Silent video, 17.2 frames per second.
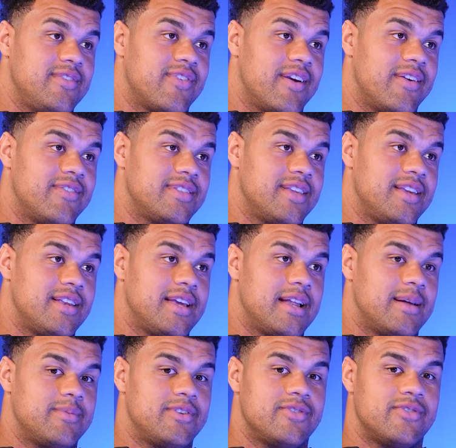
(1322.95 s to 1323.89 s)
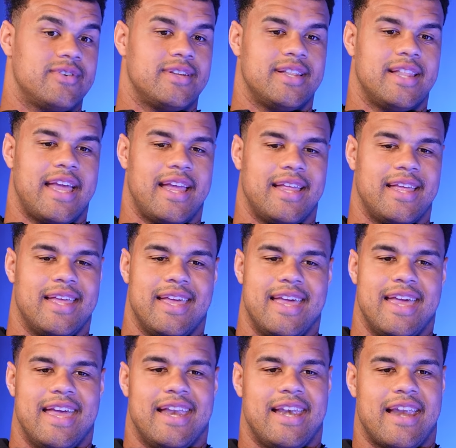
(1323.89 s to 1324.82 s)
for everything that I'm doing. And they
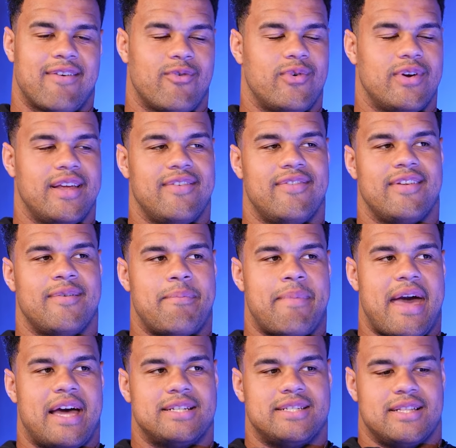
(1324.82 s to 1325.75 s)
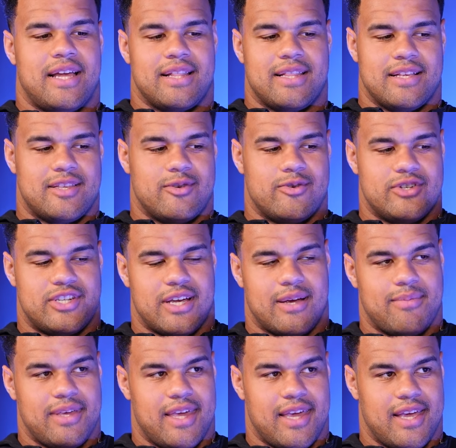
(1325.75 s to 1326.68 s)
never would even imagine like this little
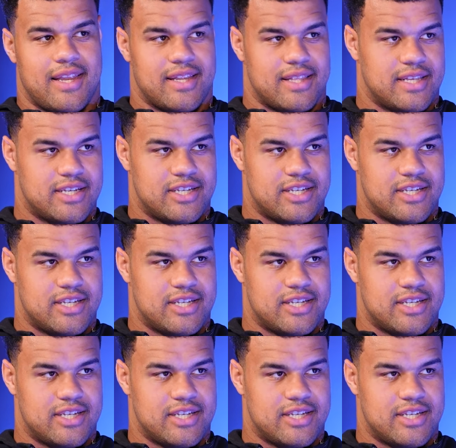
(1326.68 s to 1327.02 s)
chubby kid in the